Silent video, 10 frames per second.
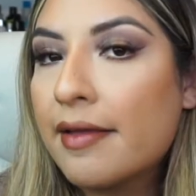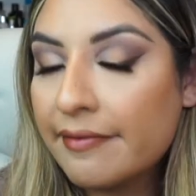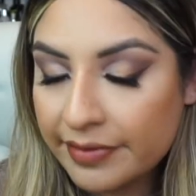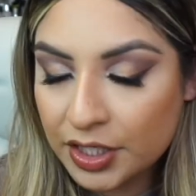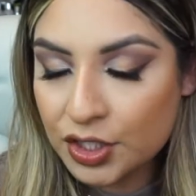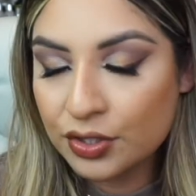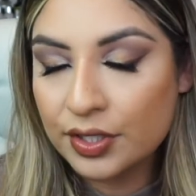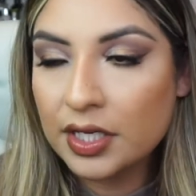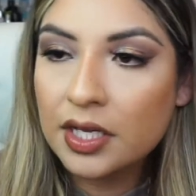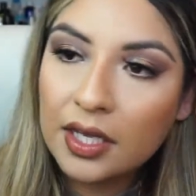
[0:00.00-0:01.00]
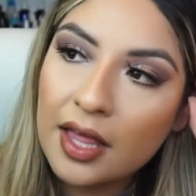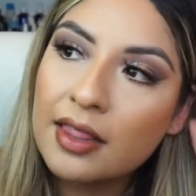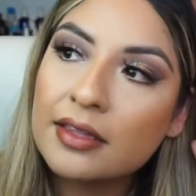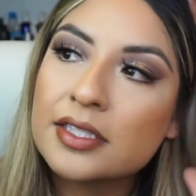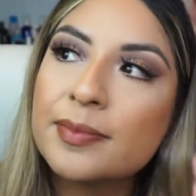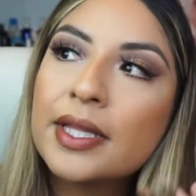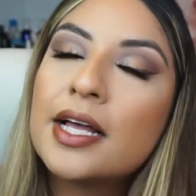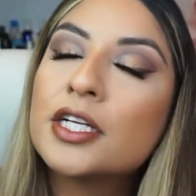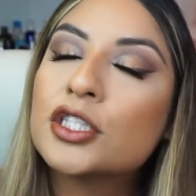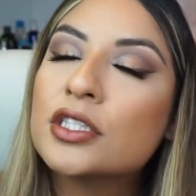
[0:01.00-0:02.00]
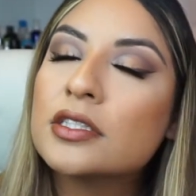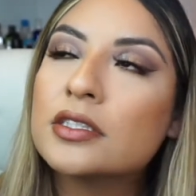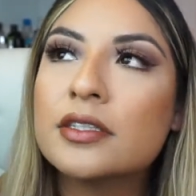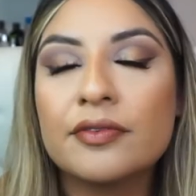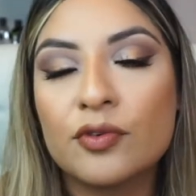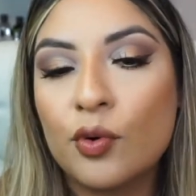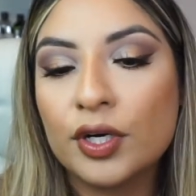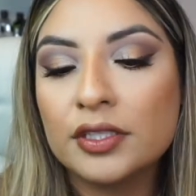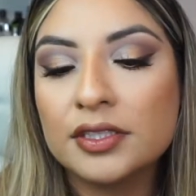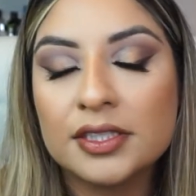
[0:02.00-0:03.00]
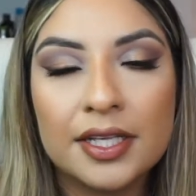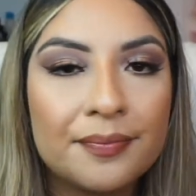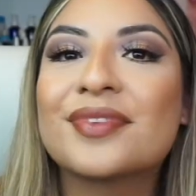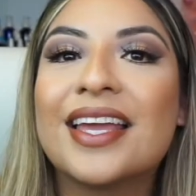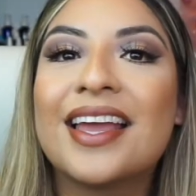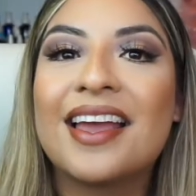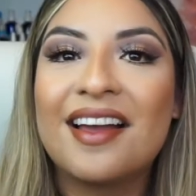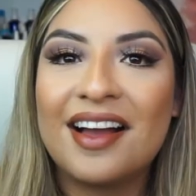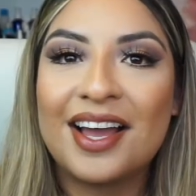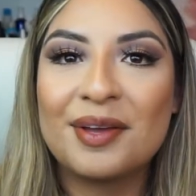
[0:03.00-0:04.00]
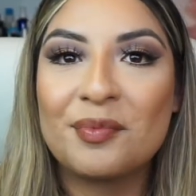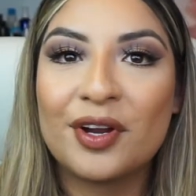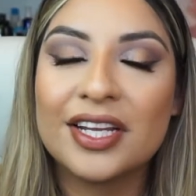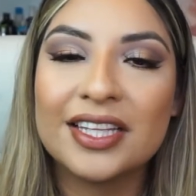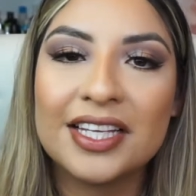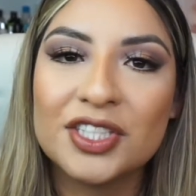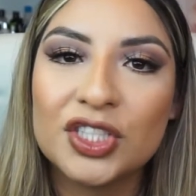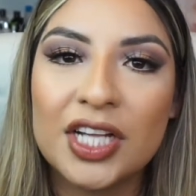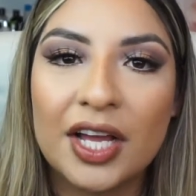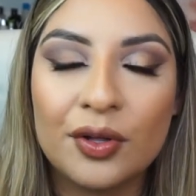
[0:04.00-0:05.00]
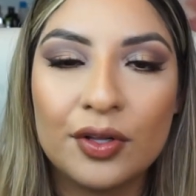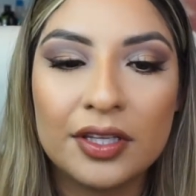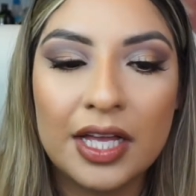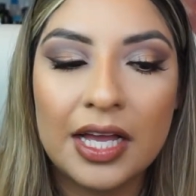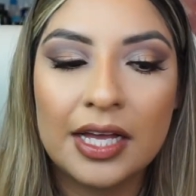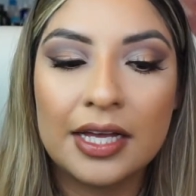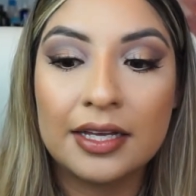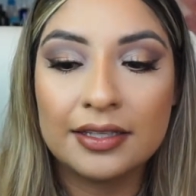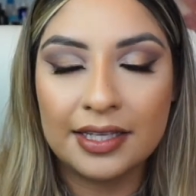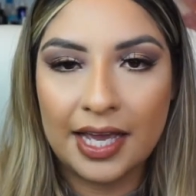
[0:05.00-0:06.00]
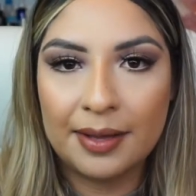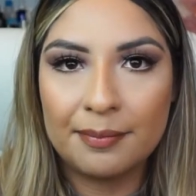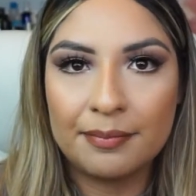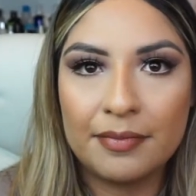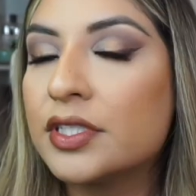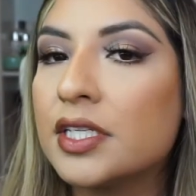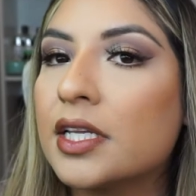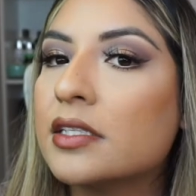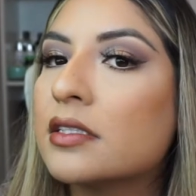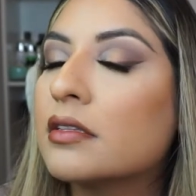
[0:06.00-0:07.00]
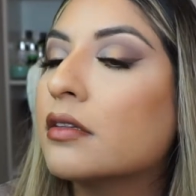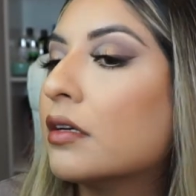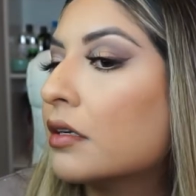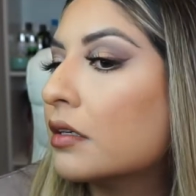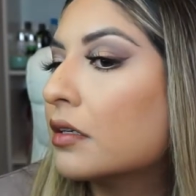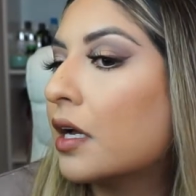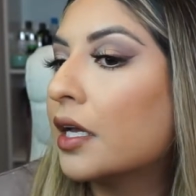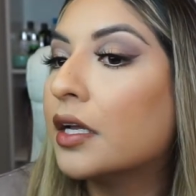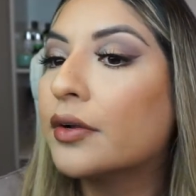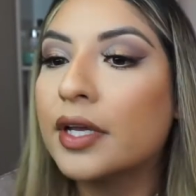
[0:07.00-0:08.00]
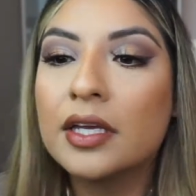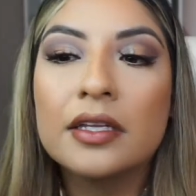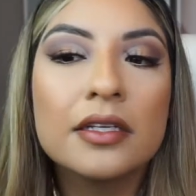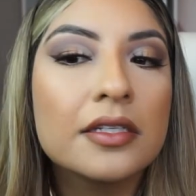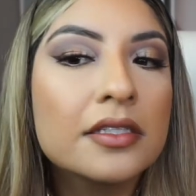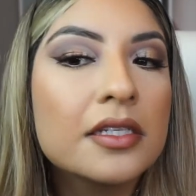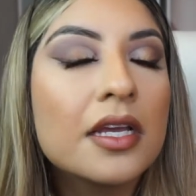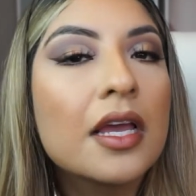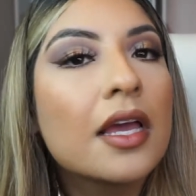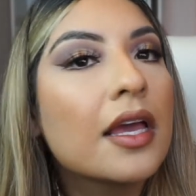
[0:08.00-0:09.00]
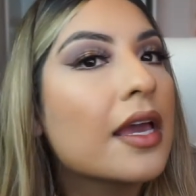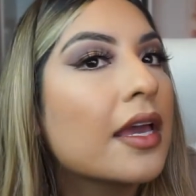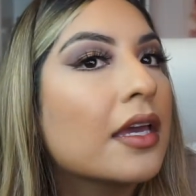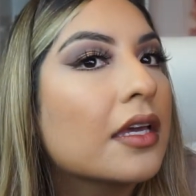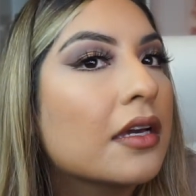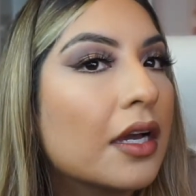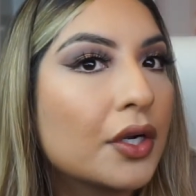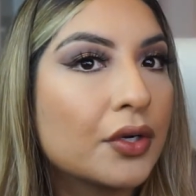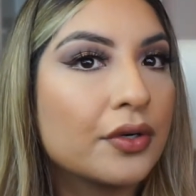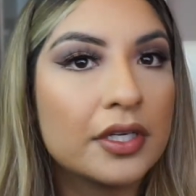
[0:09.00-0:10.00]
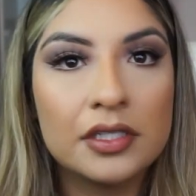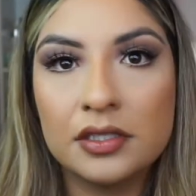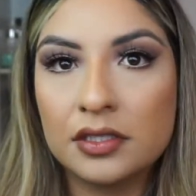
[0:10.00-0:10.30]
featuring Lizbaebeauty lashes, of course. I am wearing Lash Style Glam. For today's look, I created a cut crease